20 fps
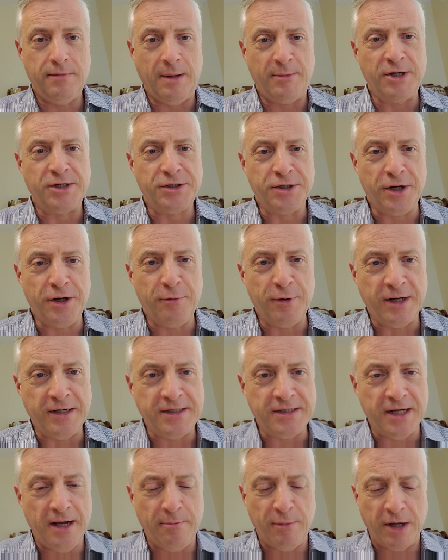I'm going to show you what he
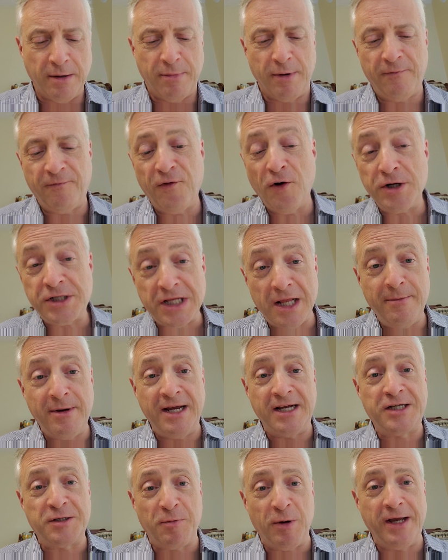sent me. But first, let
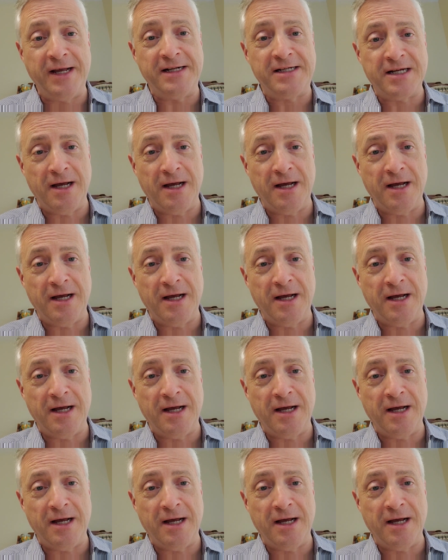me explain